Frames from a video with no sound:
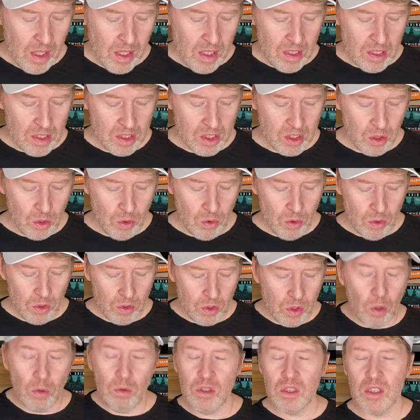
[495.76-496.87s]
So
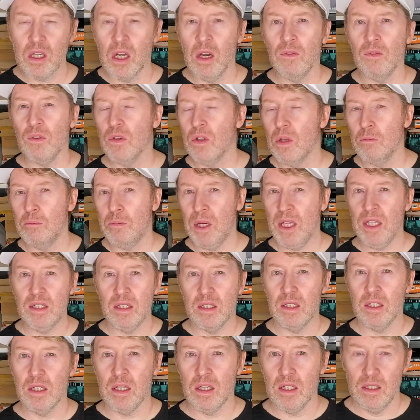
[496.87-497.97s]
those cover the
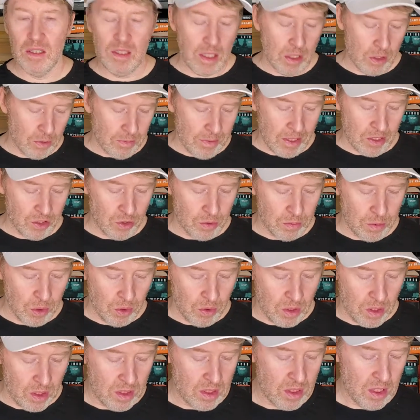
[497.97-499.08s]
basic Necromancer
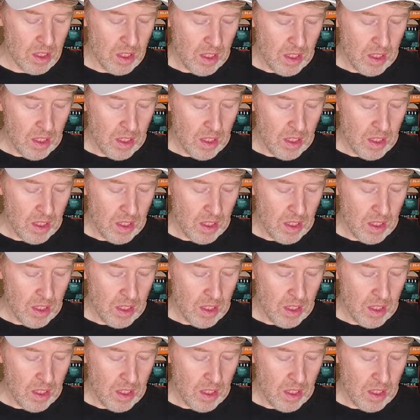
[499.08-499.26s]
abilities.